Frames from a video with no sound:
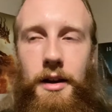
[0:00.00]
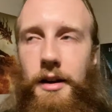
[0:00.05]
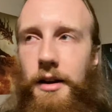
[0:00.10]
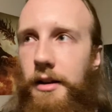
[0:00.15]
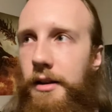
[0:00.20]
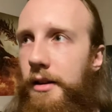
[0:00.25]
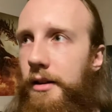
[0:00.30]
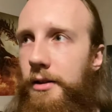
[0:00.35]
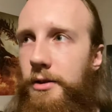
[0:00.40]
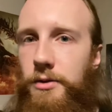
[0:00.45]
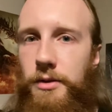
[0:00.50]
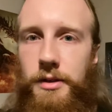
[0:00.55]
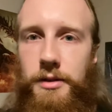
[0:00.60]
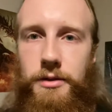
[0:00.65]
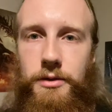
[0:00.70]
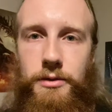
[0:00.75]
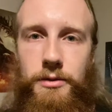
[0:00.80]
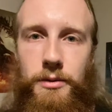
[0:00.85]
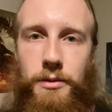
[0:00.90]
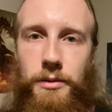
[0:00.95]
Eldritch
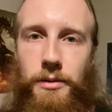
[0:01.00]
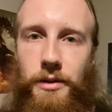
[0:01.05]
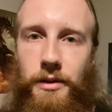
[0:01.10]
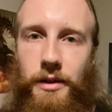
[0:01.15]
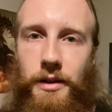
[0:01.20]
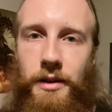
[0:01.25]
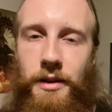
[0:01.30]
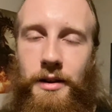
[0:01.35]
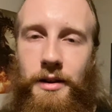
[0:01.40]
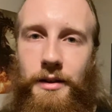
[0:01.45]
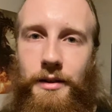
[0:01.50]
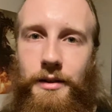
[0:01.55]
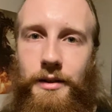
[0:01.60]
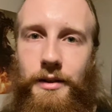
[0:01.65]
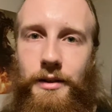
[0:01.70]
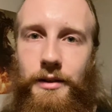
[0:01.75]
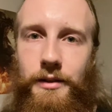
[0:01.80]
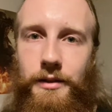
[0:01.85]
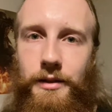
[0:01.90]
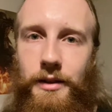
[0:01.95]
truth
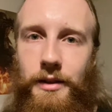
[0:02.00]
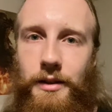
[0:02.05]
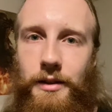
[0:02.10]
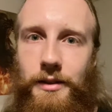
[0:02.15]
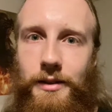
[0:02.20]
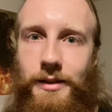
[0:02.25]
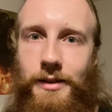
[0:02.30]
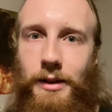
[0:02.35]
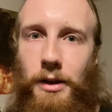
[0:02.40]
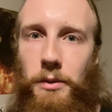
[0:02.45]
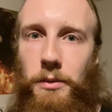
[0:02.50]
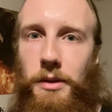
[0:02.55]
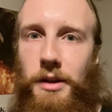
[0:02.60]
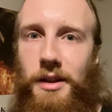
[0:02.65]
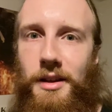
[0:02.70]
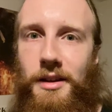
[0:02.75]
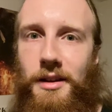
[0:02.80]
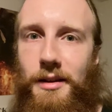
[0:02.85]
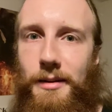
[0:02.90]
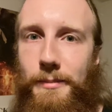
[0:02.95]
is
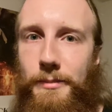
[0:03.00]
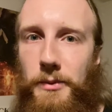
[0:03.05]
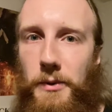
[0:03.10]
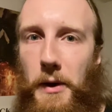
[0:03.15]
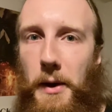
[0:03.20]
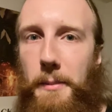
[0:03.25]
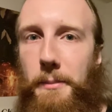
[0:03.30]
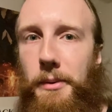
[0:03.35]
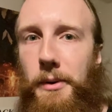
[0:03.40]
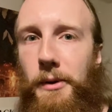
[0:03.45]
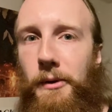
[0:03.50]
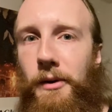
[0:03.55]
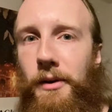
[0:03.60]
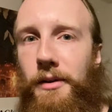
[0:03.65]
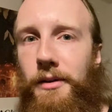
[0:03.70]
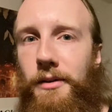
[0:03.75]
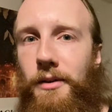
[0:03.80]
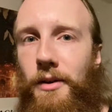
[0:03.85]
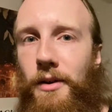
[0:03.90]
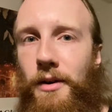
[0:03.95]
slowly brought
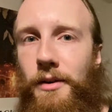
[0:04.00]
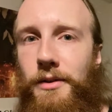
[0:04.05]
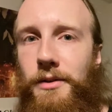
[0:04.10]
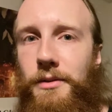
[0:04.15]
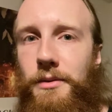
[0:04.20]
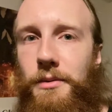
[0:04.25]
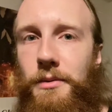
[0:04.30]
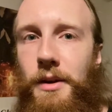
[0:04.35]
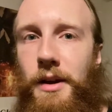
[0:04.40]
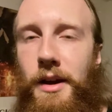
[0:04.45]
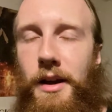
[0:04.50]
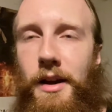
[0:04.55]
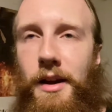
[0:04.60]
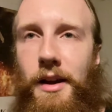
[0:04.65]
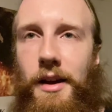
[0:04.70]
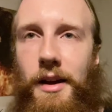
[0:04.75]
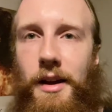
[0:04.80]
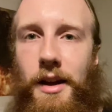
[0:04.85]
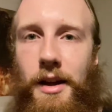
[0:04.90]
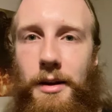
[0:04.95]
upon on you
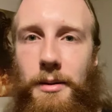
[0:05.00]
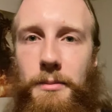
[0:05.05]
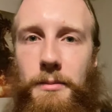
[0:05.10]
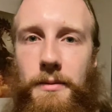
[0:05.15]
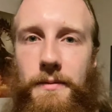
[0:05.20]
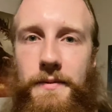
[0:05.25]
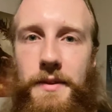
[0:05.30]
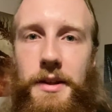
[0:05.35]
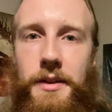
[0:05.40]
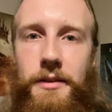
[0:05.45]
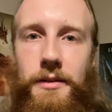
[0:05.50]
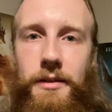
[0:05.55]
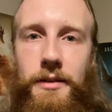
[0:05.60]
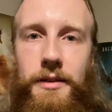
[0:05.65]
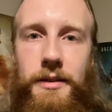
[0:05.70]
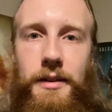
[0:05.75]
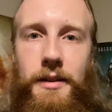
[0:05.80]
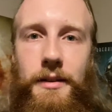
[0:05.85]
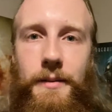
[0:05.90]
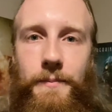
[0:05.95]
and revealed
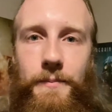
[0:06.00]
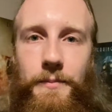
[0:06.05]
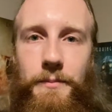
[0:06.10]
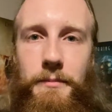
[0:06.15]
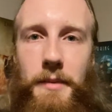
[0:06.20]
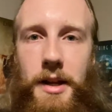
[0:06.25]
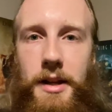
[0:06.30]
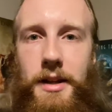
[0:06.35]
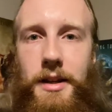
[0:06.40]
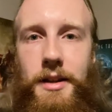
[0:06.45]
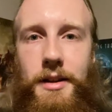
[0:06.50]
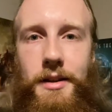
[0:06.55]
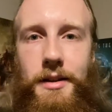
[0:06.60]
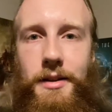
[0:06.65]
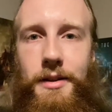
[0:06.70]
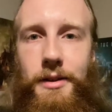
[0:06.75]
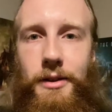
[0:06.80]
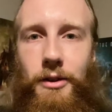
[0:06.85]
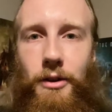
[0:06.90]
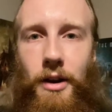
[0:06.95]
in many
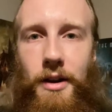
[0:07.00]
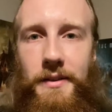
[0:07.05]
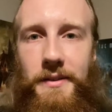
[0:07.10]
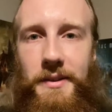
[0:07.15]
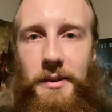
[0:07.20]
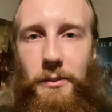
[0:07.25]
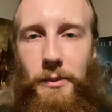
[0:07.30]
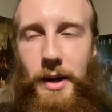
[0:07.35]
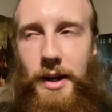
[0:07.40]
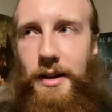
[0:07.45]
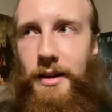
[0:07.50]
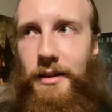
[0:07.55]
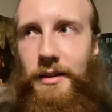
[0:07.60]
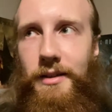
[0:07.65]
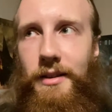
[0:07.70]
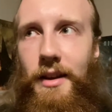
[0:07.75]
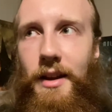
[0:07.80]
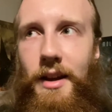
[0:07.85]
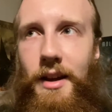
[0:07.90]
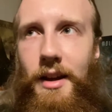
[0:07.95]
crazy ways,
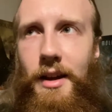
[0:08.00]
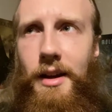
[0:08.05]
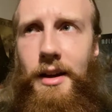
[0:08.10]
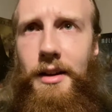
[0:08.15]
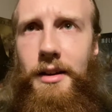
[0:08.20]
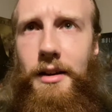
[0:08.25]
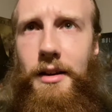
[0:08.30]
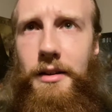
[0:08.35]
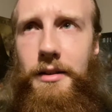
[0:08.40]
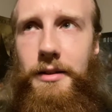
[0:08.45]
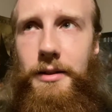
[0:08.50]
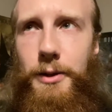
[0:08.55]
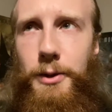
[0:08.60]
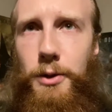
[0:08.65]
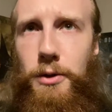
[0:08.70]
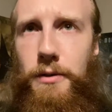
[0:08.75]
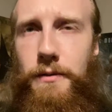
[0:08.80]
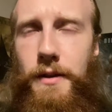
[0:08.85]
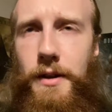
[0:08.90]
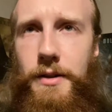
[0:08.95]
until
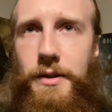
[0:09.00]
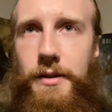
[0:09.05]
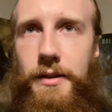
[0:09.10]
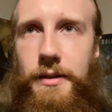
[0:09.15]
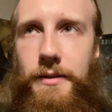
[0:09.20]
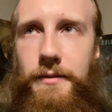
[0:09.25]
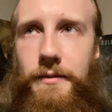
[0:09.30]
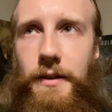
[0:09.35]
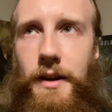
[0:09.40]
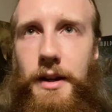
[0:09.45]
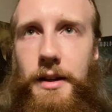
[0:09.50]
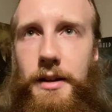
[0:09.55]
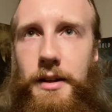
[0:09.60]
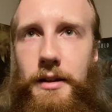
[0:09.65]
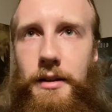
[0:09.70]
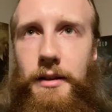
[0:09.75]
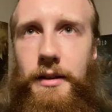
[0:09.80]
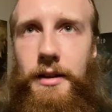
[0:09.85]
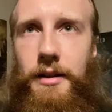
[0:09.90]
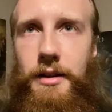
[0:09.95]
you're eventually fighting
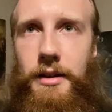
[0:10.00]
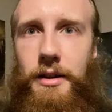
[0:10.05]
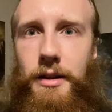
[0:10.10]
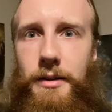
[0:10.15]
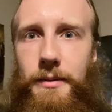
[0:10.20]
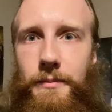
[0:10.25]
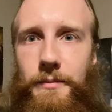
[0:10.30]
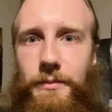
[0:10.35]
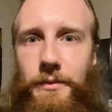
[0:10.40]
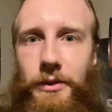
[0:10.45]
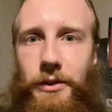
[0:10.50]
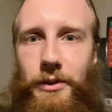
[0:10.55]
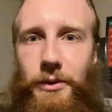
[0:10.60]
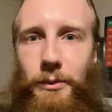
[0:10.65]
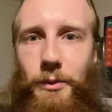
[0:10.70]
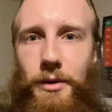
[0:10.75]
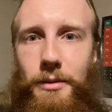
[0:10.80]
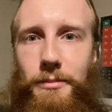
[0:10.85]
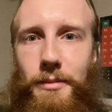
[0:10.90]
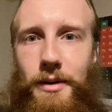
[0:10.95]

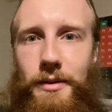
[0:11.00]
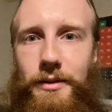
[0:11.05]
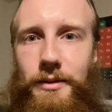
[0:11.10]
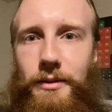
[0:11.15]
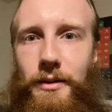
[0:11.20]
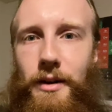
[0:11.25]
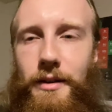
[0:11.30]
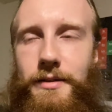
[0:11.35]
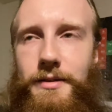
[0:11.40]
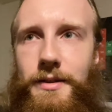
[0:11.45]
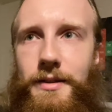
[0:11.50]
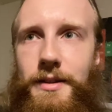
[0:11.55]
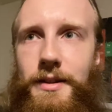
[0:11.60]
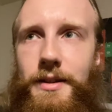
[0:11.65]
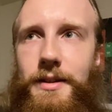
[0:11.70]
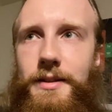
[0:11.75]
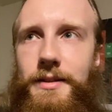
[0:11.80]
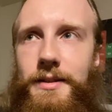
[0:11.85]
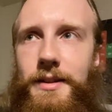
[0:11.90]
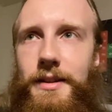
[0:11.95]
squid
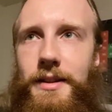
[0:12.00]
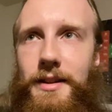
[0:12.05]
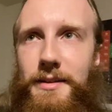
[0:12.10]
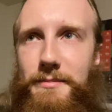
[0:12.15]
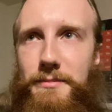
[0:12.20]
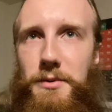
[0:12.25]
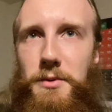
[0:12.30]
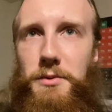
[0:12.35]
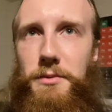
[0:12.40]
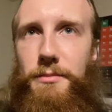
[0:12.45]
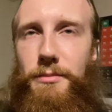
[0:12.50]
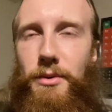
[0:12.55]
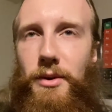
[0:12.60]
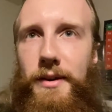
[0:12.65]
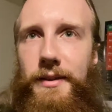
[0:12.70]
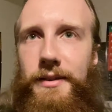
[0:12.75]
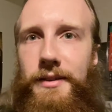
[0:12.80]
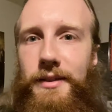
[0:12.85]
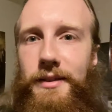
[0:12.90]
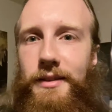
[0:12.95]
monstrosities and the moon
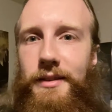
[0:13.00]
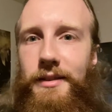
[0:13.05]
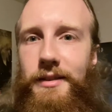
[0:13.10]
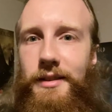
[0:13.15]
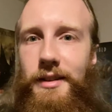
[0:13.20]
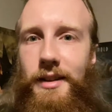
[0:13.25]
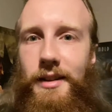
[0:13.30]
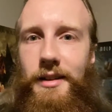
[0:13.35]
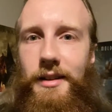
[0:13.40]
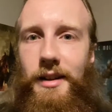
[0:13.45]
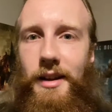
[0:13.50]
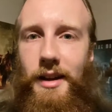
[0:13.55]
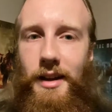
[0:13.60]
presence and